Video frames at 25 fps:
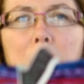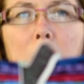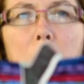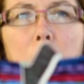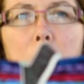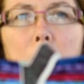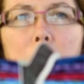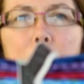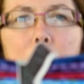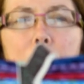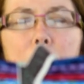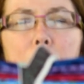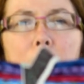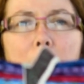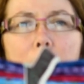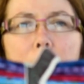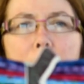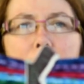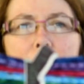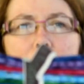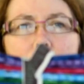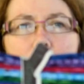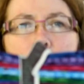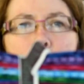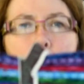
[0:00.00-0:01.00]
Oh,
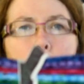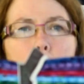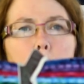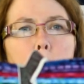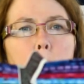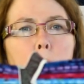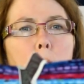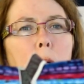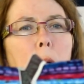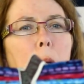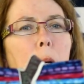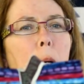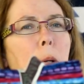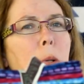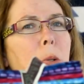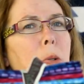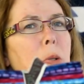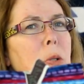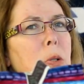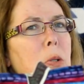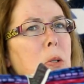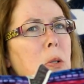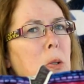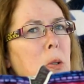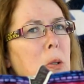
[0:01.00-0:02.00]
perhaps that's too
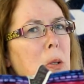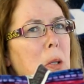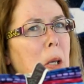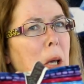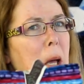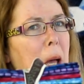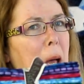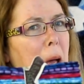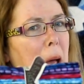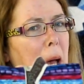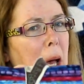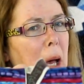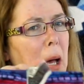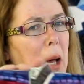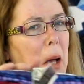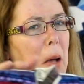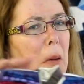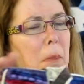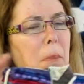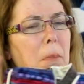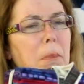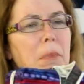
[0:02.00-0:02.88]
close. There.